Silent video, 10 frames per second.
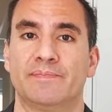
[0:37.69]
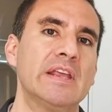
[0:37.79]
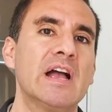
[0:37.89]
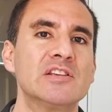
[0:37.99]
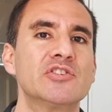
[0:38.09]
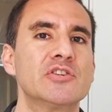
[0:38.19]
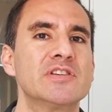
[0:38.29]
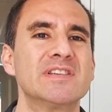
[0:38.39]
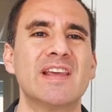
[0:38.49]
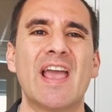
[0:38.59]
It
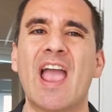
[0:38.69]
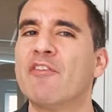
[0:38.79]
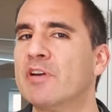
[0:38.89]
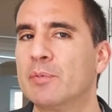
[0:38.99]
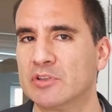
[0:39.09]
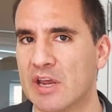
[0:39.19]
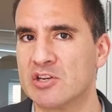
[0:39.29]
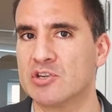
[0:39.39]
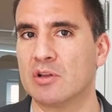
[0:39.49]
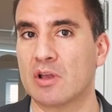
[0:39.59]
answers every
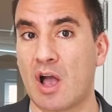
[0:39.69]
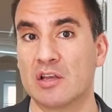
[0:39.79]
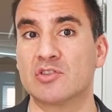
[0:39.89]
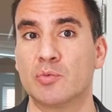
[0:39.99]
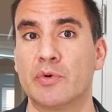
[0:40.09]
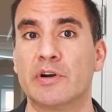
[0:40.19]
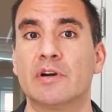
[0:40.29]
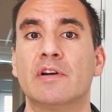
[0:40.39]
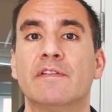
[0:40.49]
potential customer